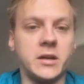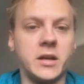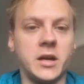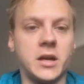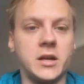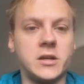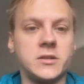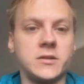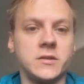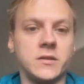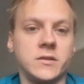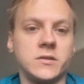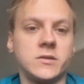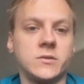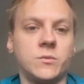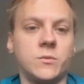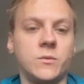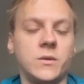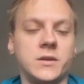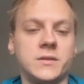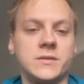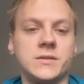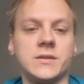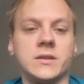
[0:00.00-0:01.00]
H this
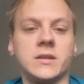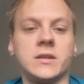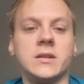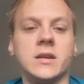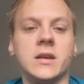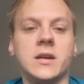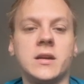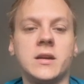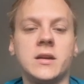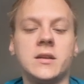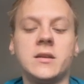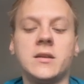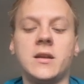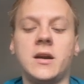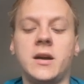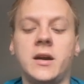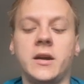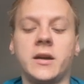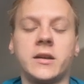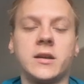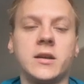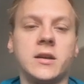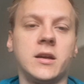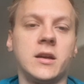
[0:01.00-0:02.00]
once again, I
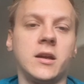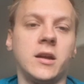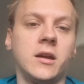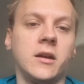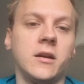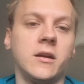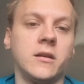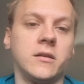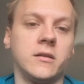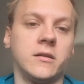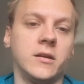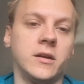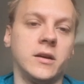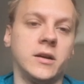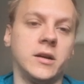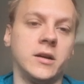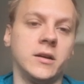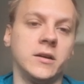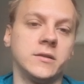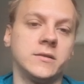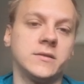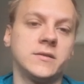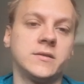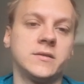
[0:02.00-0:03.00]
can
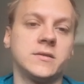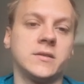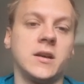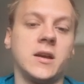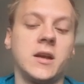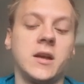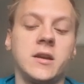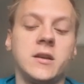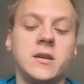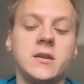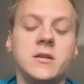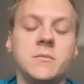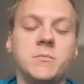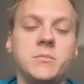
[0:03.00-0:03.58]
sign into